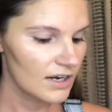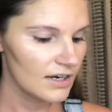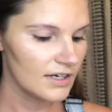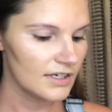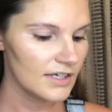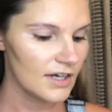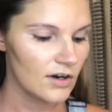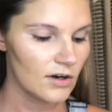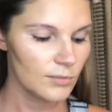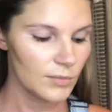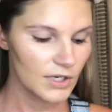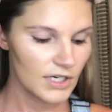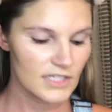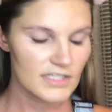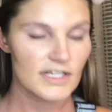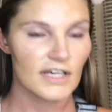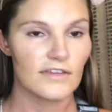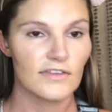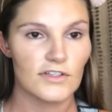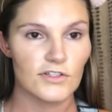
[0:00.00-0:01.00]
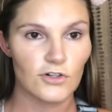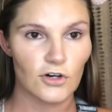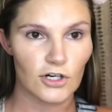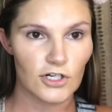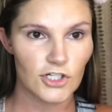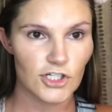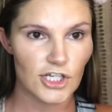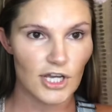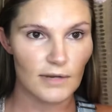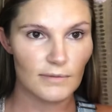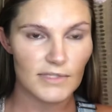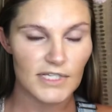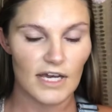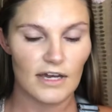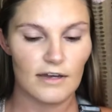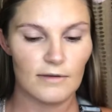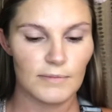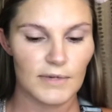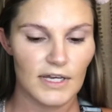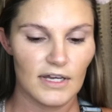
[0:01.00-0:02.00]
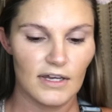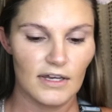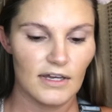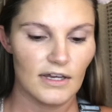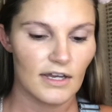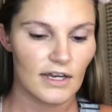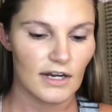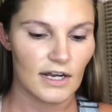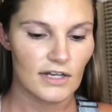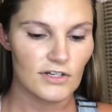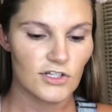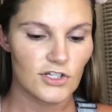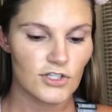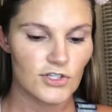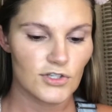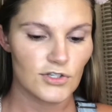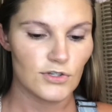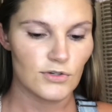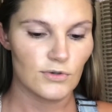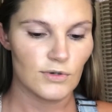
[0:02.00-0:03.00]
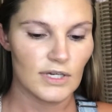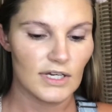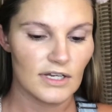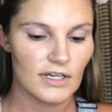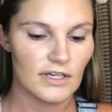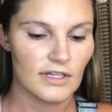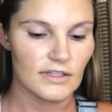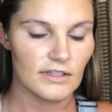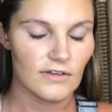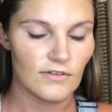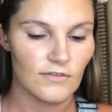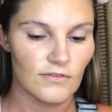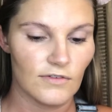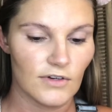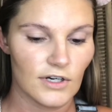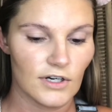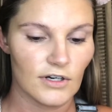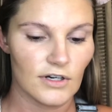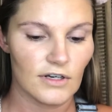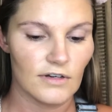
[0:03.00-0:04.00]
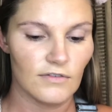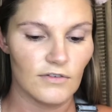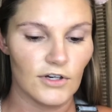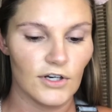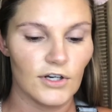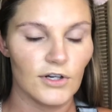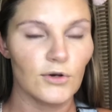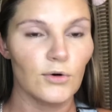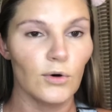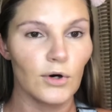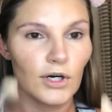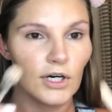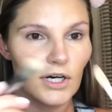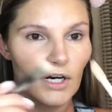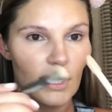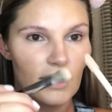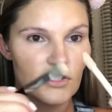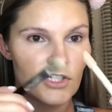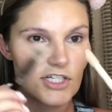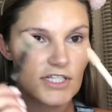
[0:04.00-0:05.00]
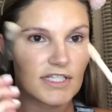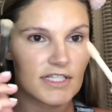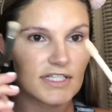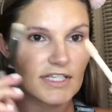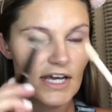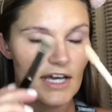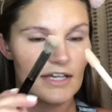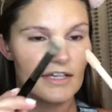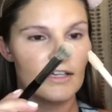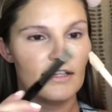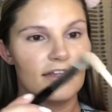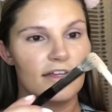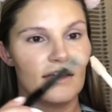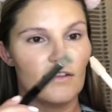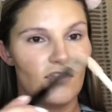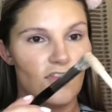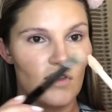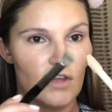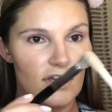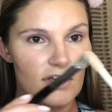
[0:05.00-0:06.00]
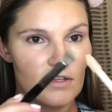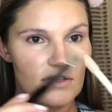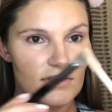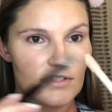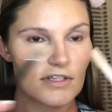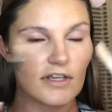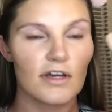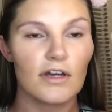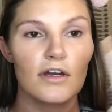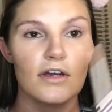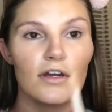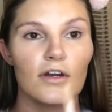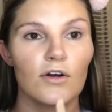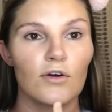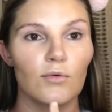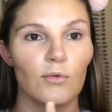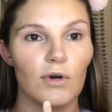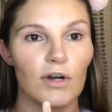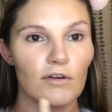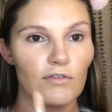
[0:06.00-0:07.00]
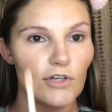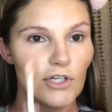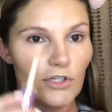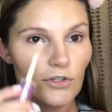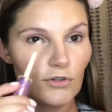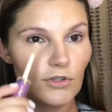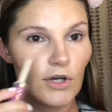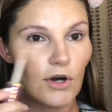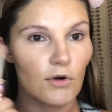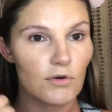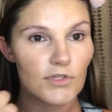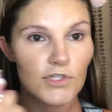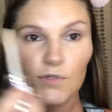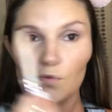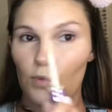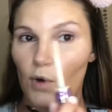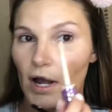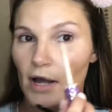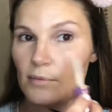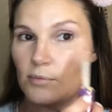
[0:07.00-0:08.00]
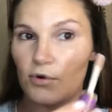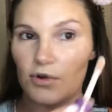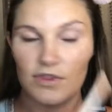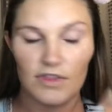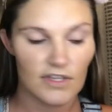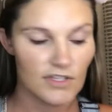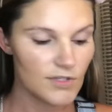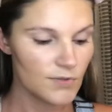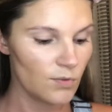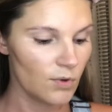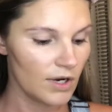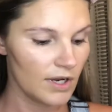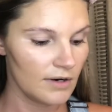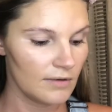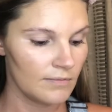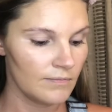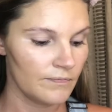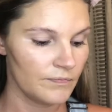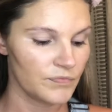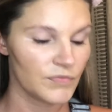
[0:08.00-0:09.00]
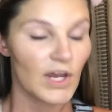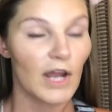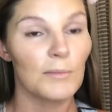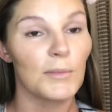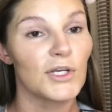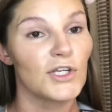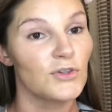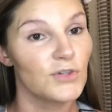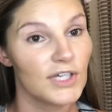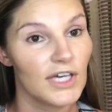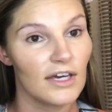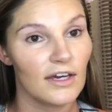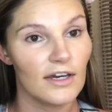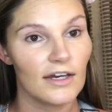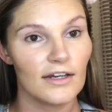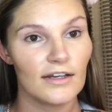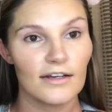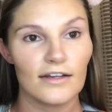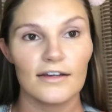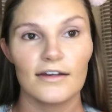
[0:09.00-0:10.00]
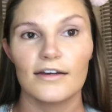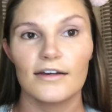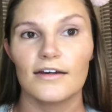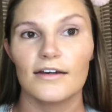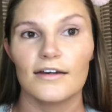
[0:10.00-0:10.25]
And now I'm going to take the Tarte Shape Tape, and I just do it in the very, very corner. I just take it like this. Whatever you do, don't swipe with this one. I mean, you can.